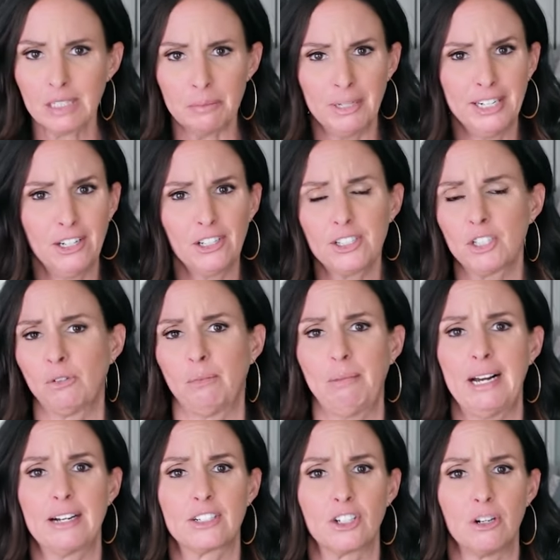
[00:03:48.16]
but it also
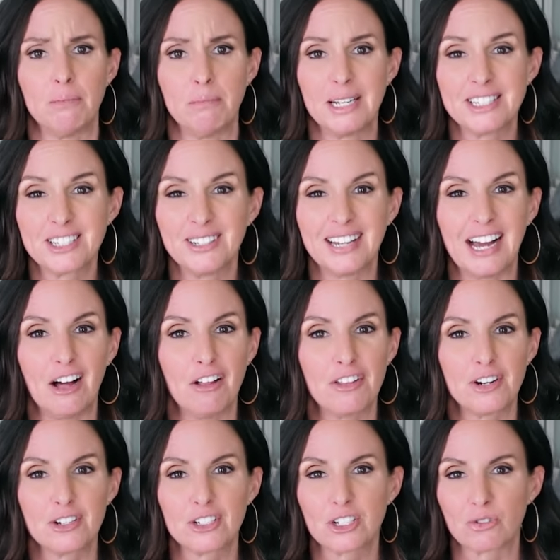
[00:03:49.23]
impacts our mental health,
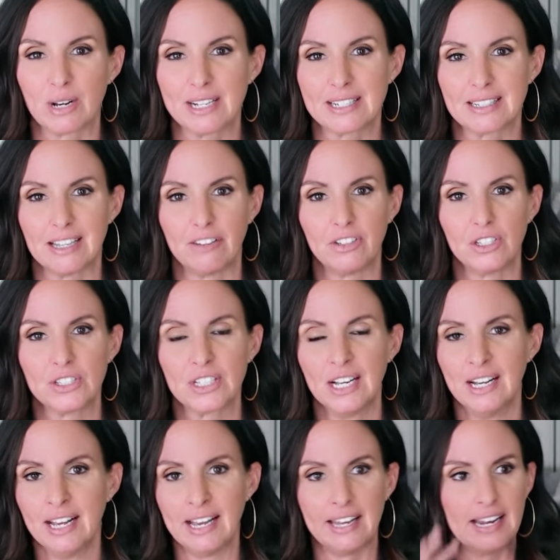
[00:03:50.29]
our stress levels,
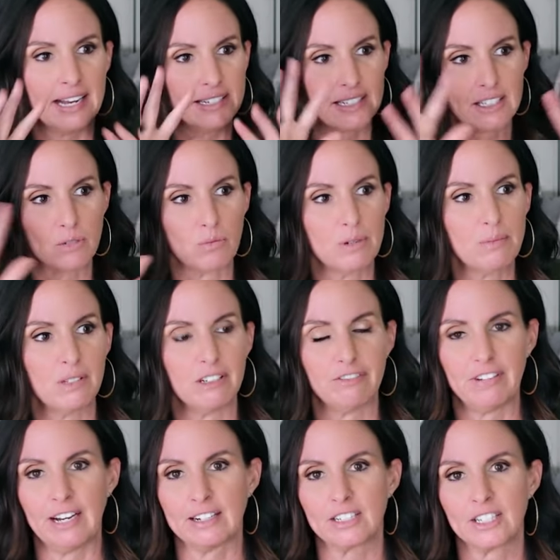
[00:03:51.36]
and has this ripple
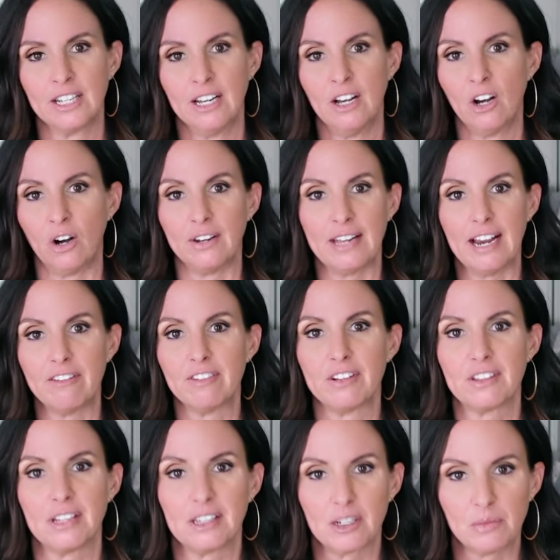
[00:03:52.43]
effect on
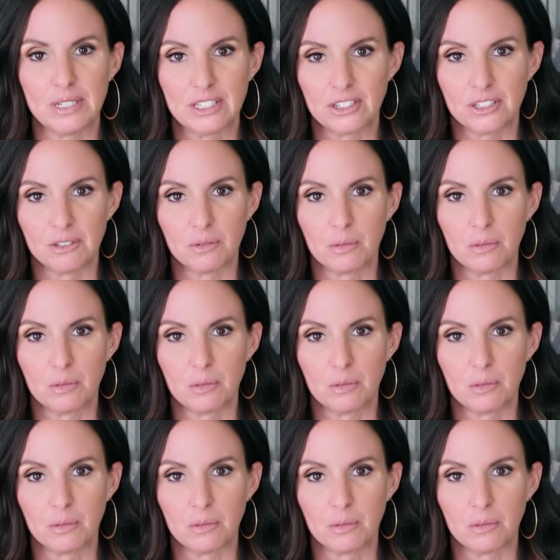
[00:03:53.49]
everything that we do.